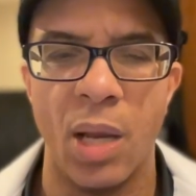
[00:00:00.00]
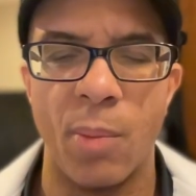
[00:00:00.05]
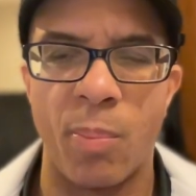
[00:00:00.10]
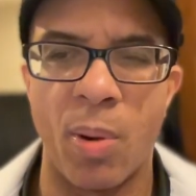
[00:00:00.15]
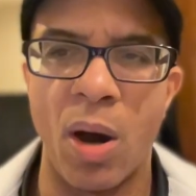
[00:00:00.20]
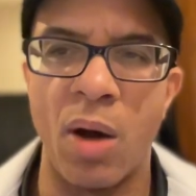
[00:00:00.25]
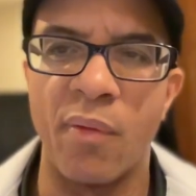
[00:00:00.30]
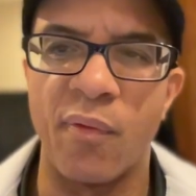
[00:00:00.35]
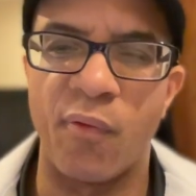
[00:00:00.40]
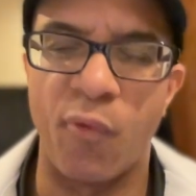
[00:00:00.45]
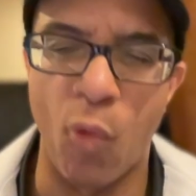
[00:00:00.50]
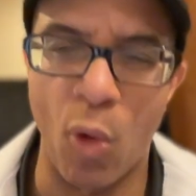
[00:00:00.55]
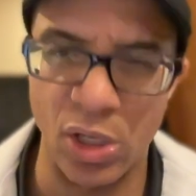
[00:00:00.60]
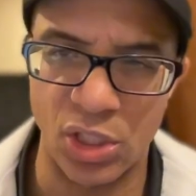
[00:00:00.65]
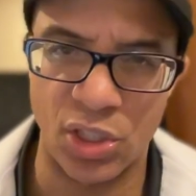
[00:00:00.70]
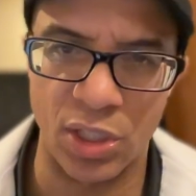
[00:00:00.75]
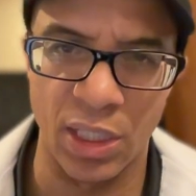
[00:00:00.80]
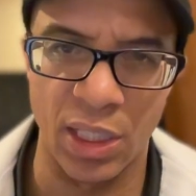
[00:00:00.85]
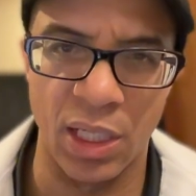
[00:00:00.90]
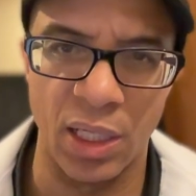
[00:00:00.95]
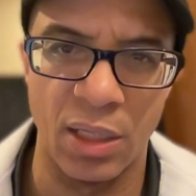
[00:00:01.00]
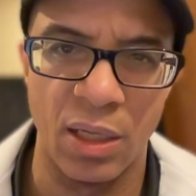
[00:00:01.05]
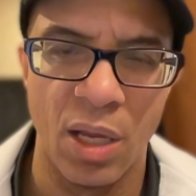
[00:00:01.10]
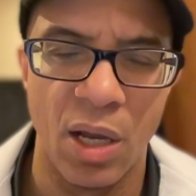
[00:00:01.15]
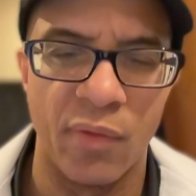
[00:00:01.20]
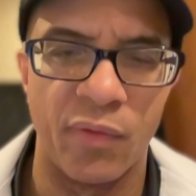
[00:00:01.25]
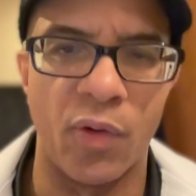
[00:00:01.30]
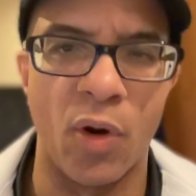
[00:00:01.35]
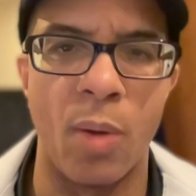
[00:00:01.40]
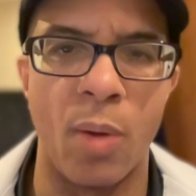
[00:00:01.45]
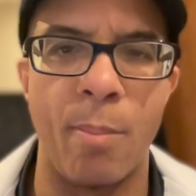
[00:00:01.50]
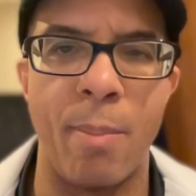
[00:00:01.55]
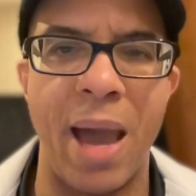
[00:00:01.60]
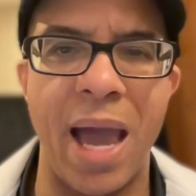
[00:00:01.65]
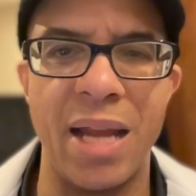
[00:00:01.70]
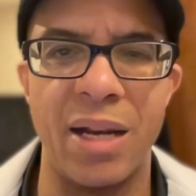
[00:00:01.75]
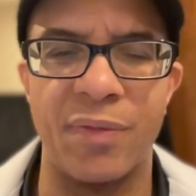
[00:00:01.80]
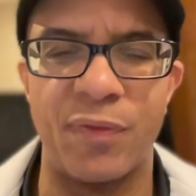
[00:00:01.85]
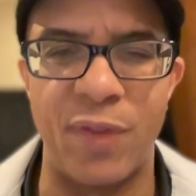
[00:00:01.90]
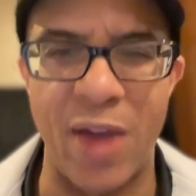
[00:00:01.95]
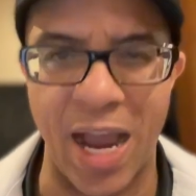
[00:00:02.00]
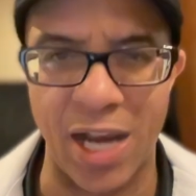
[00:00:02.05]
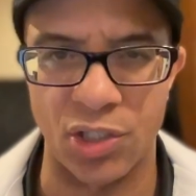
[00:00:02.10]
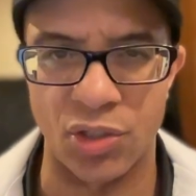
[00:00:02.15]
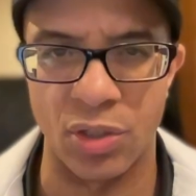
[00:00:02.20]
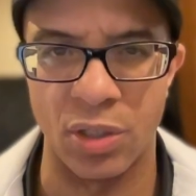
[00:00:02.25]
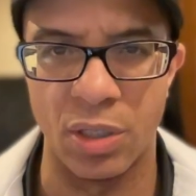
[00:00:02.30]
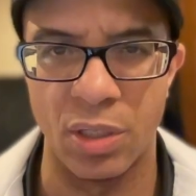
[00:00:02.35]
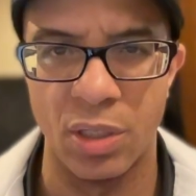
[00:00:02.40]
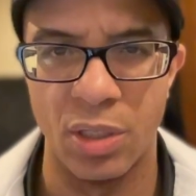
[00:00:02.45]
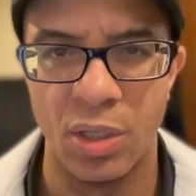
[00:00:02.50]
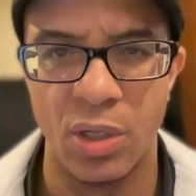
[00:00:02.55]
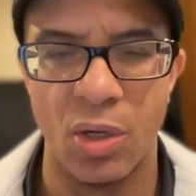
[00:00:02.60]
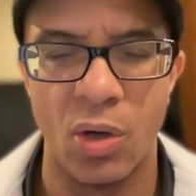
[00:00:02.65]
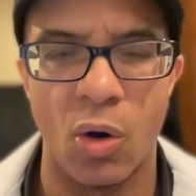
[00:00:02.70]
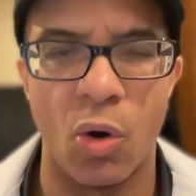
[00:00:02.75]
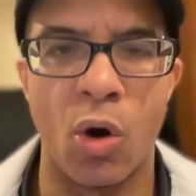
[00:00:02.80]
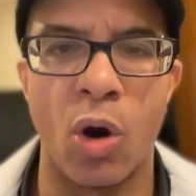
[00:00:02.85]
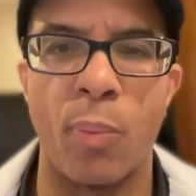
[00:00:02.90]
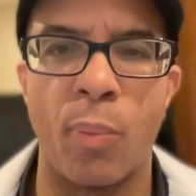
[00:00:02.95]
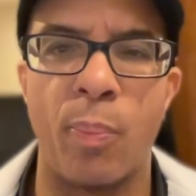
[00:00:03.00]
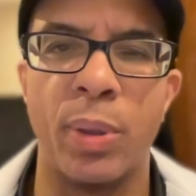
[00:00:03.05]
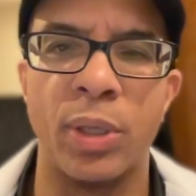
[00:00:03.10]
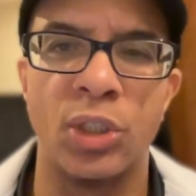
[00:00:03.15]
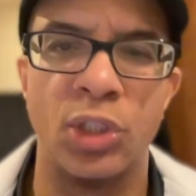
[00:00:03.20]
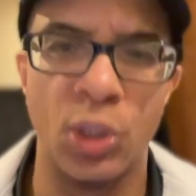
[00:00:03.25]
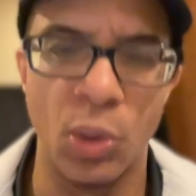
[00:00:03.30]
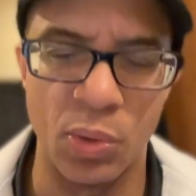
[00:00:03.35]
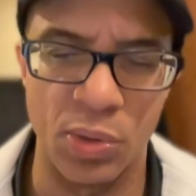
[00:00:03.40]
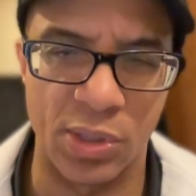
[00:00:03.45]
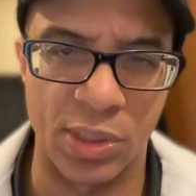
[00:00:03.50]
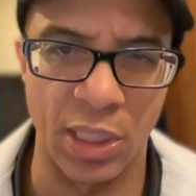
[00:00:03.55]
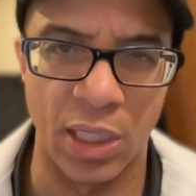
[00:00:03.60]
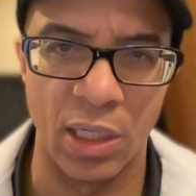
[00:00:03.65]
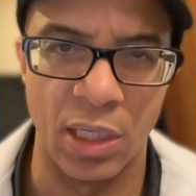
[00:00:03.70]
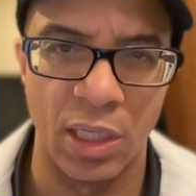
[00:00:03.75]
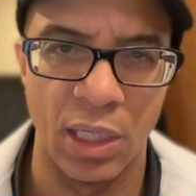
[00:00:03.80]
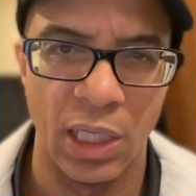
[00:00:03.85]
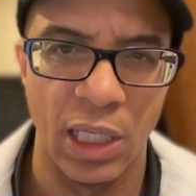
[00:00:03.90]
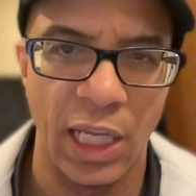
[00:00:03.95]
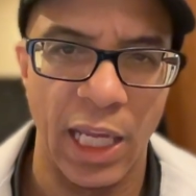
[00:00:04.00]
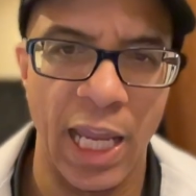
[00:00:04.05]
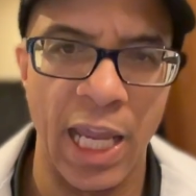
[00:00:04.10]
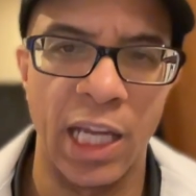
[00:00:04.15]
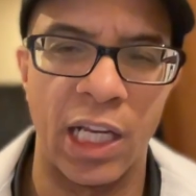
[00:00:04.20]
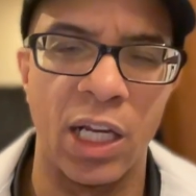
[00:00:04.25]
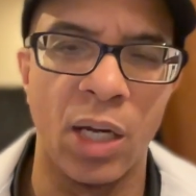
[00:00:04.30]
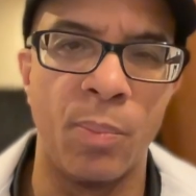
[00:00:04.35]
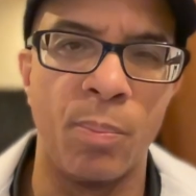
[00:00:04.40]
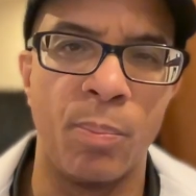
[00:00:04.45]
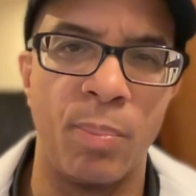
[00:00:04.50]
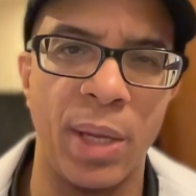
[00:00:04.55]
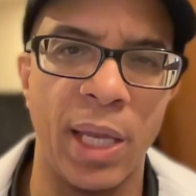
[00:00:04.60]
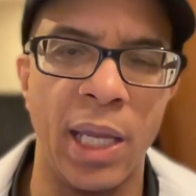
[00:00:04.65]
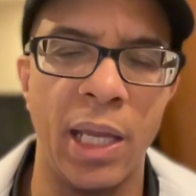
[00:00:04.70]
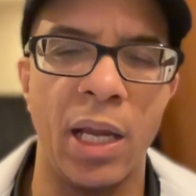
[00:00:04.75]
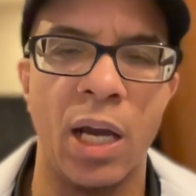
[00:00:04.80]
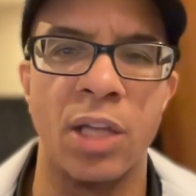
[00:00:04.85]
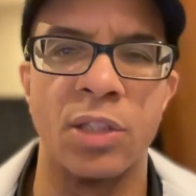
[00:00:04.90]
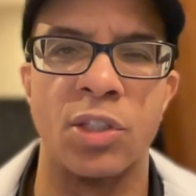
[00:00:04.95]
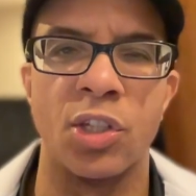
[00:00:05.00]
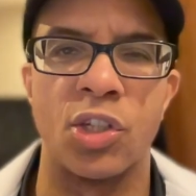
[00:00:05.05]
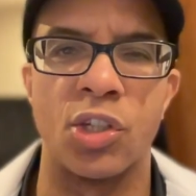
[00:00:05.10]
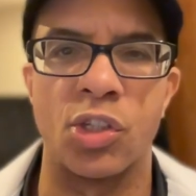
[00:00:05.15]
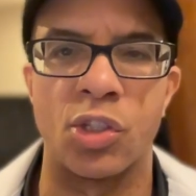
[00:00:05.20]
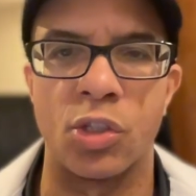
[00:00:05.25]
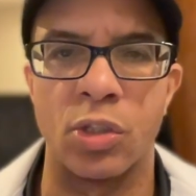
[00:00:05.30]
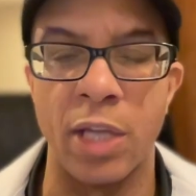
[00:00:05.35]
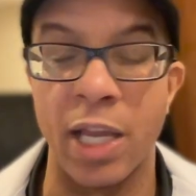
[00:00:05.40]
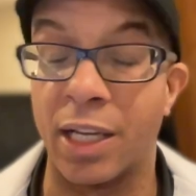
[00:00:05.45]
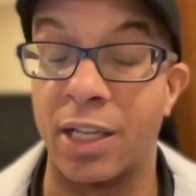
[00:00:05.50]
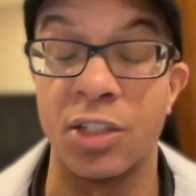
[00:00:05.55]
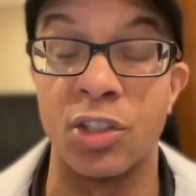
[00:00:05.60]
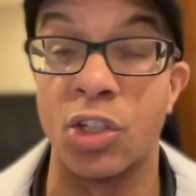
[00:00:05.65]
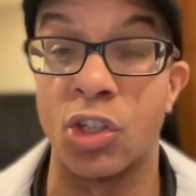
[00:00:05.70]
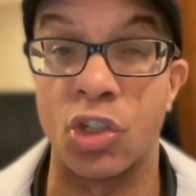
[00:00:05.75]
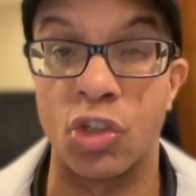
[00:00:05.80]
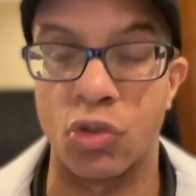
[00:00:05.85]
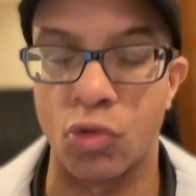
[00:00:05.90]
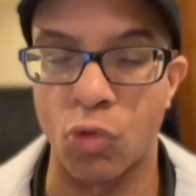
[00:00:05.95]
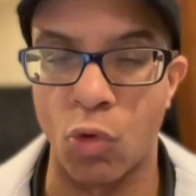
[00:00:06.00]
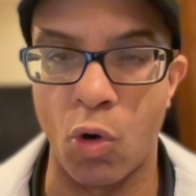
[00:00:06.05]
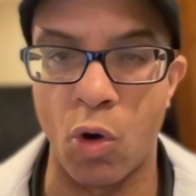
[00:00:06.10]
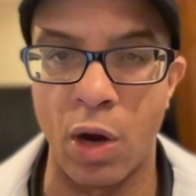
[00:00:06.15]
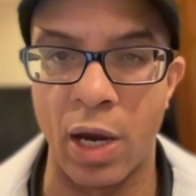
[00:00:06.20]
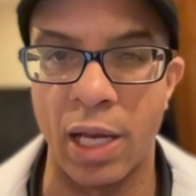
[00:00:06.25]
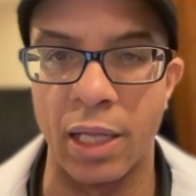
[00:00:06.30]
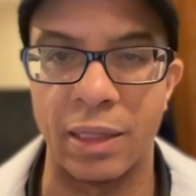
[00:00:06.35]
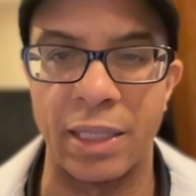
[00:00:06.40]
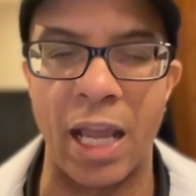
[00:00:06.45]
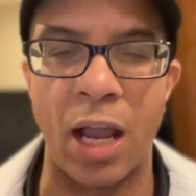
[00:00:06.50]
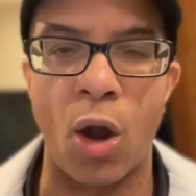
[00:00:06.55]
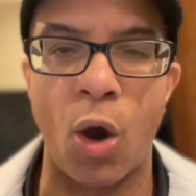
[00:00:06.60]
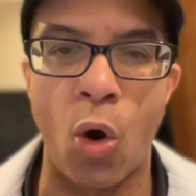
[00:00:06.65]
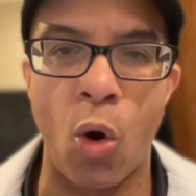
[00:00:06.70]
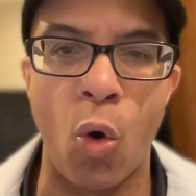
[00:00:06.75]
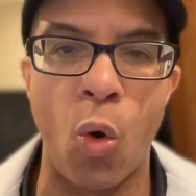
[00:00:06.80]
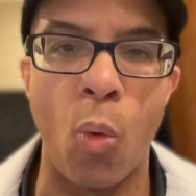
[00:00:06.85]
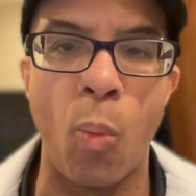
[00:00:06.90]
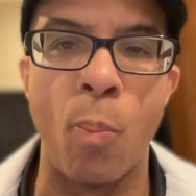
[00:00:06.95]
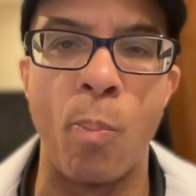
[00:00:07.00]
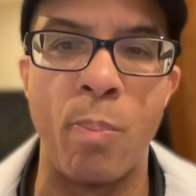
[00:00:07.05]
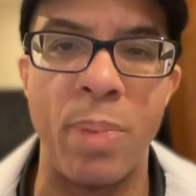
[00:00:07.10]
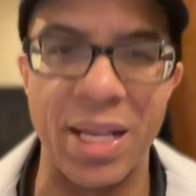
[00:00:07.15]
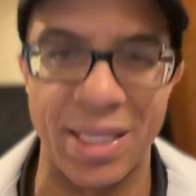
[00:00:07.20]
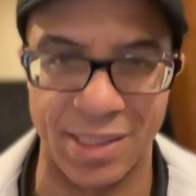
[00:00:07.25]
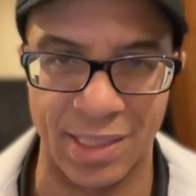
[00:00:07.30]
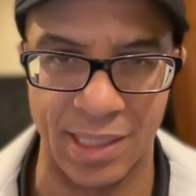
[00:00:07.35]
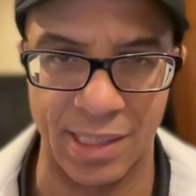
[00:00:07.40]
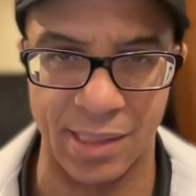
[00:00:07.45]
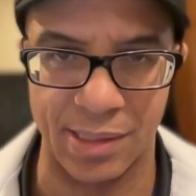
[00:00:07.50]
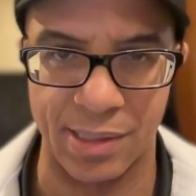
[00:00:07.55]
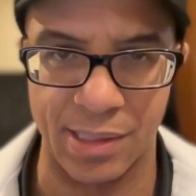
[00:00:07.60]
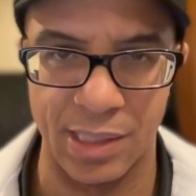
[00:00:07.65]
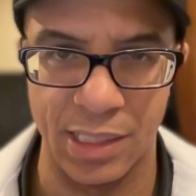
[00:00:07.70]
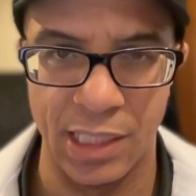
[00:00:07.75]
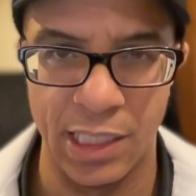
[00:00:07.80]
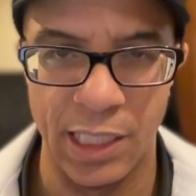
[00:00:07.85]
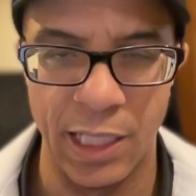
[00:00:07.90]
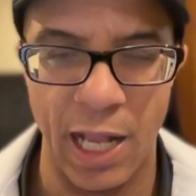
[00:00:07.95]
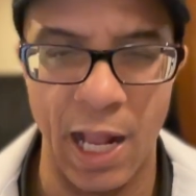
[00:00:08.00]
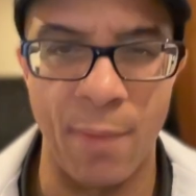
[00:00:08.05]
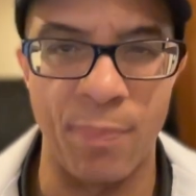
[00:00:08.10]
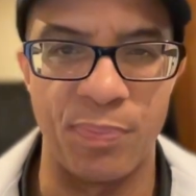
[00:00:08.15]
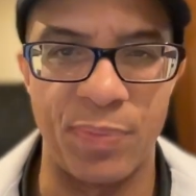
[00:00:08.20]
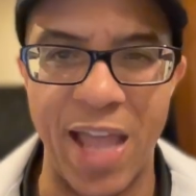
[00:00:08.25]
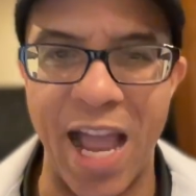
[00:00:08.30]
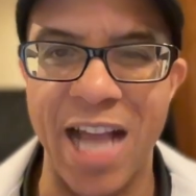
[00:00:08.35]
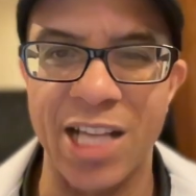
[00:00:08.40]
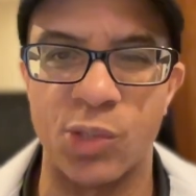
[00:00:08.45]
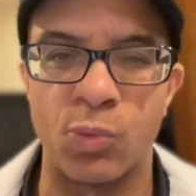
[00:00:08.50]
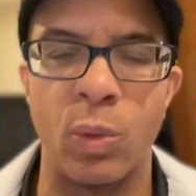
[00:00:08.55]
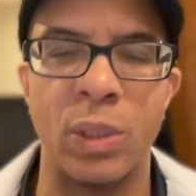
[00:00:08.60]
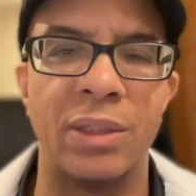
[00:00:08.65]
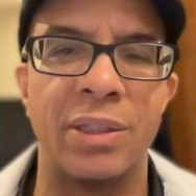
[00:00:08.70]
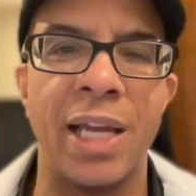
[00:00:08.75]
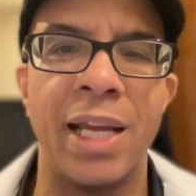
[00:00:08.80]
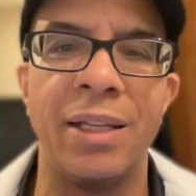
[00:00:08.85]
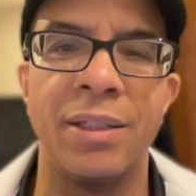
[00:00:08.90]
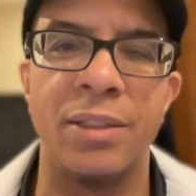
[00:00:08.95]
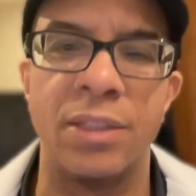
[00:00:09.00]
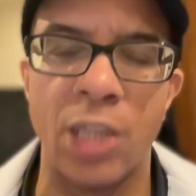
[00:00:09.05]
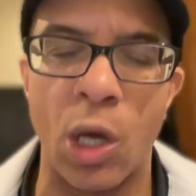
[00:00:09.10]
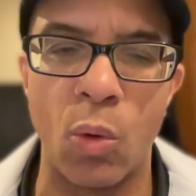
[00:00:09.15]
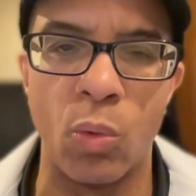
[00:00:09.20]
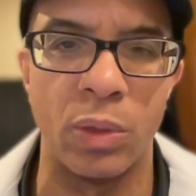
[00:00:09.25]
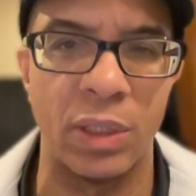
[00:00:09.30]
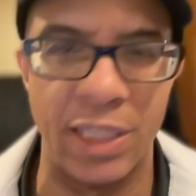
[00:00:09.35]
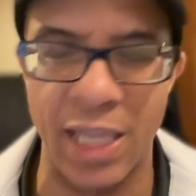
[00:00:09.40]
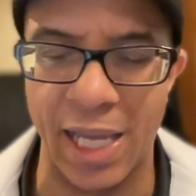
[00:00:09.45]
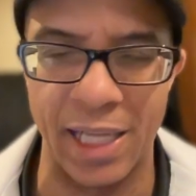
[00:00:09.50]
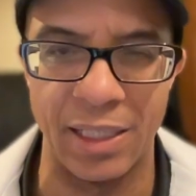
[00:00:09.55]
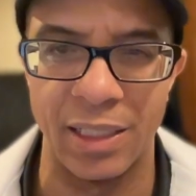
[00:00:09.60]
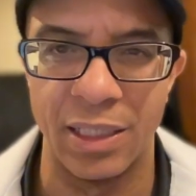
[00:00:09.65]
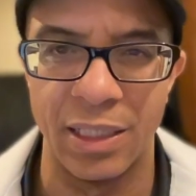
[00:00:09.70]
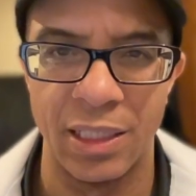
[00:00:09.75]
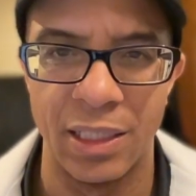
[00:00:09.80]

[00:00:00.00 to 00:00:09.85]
But unfortunately, for a manufacturer or producer, it can be a it could destroy their whole business, and that's what they don't get.